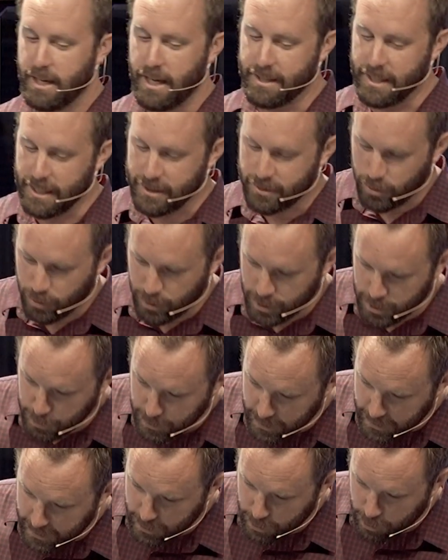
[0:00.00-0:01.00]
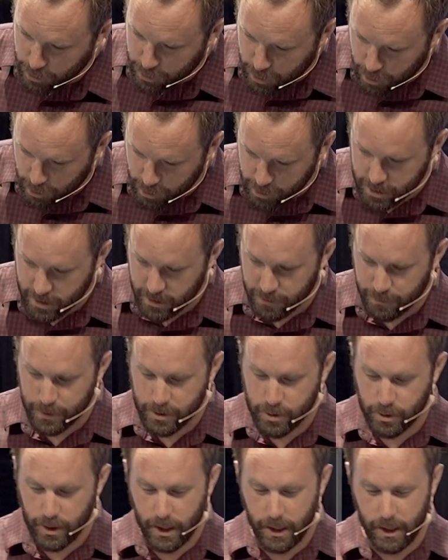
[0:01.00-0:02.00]
And they told us we need to learn cursive
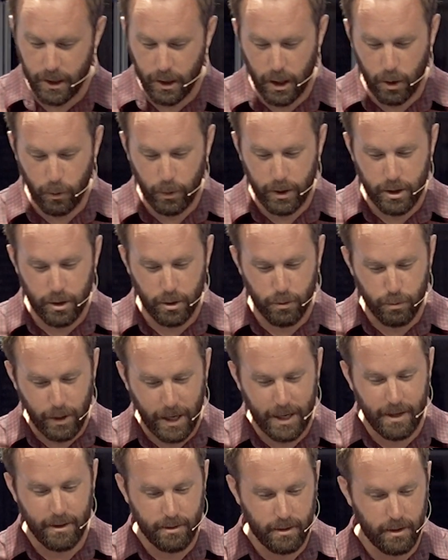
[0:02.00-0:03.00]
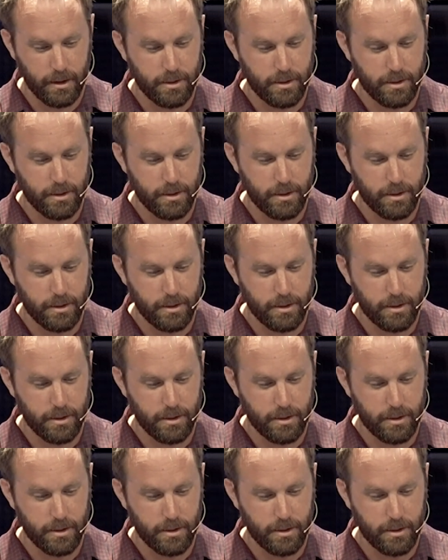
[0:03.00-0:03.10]
so that uh, we could write,